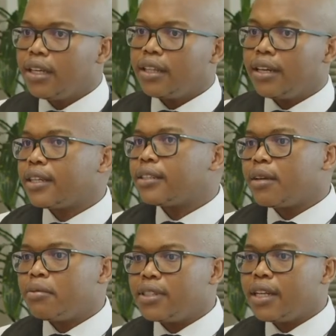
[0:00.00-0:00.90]
the next
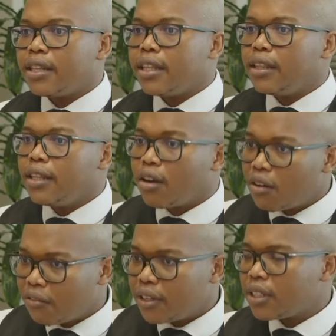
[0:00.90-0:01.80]
step is that the
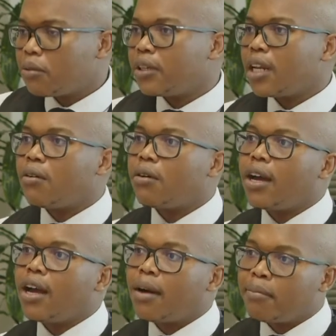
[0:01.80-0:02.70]
conveyancer will now
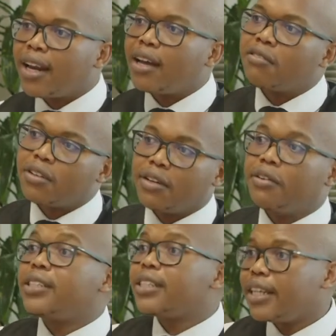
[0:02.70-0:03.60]
apply for the
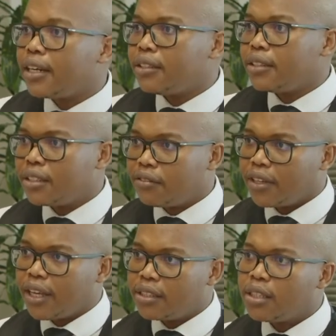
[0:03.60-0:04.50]
rates clearance
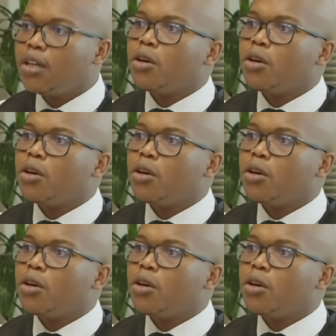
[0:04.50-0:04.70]
certificate